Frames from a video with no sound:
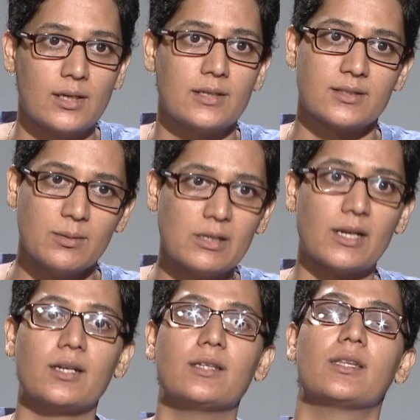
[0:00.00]

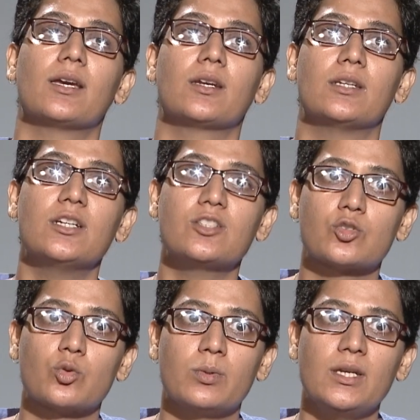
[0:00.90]
Similarly, there needs
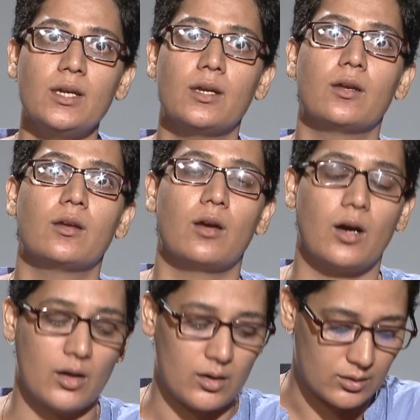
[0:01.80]
to be
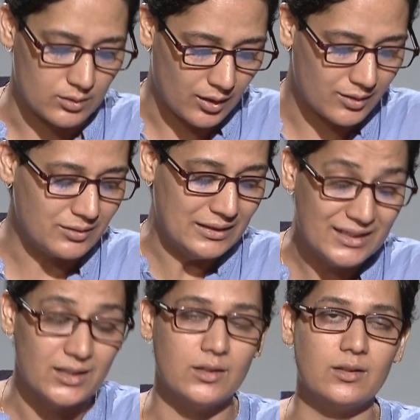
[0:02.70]

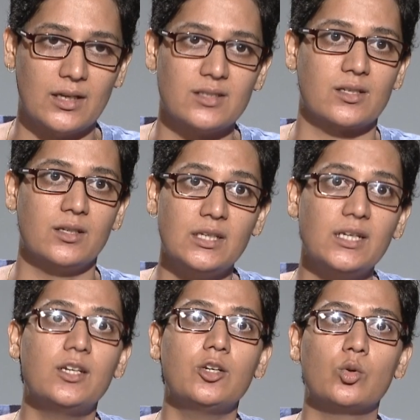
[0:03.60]
there is a
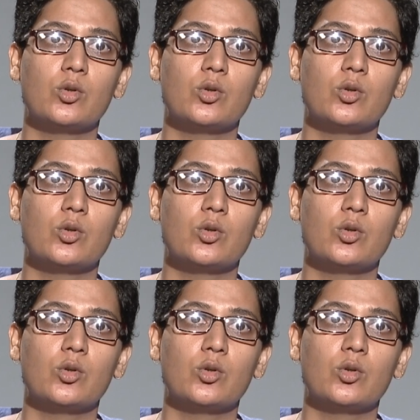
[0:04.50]
need to